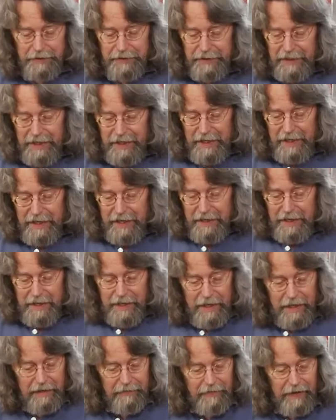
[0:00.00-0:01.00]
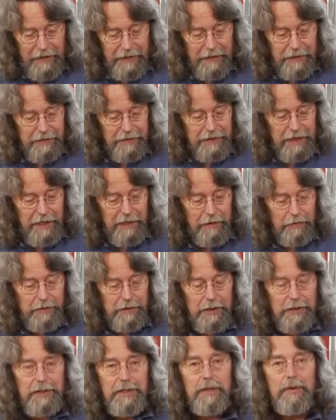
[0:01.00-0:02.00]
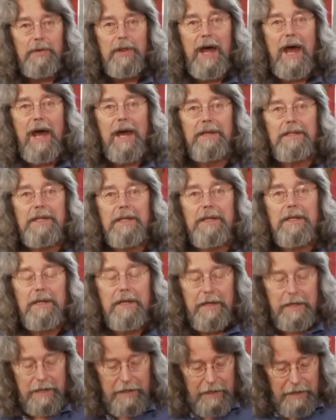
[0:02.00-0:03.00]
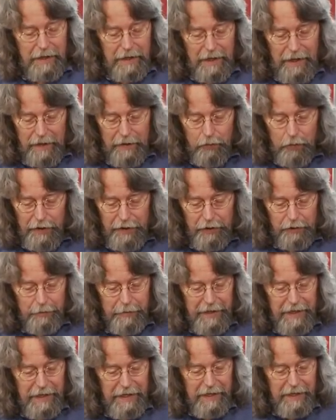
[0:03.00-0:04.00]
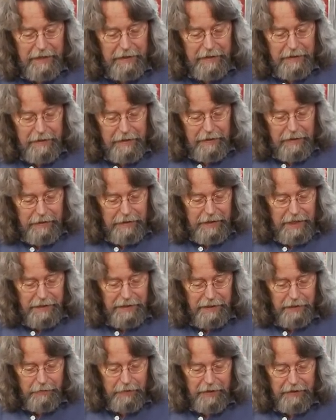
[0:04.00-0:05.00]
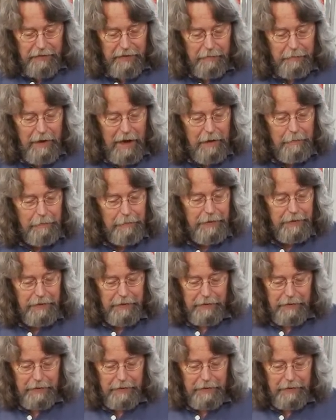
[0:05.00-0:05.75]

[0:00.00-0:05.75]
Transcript: see, if I continue to do that, I will be getting rid of the bump